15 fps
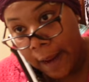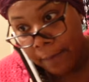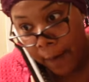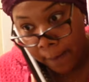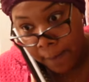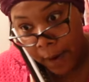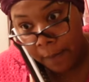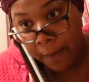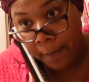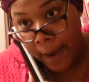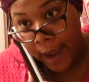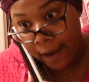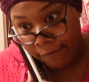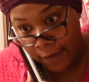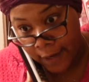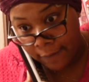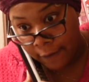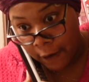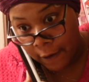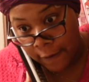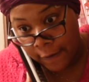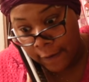ain't my bubble bath either,
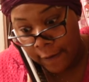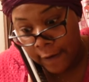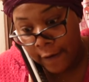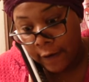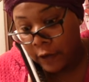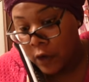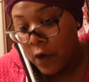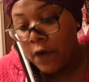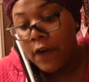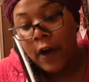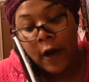hon. You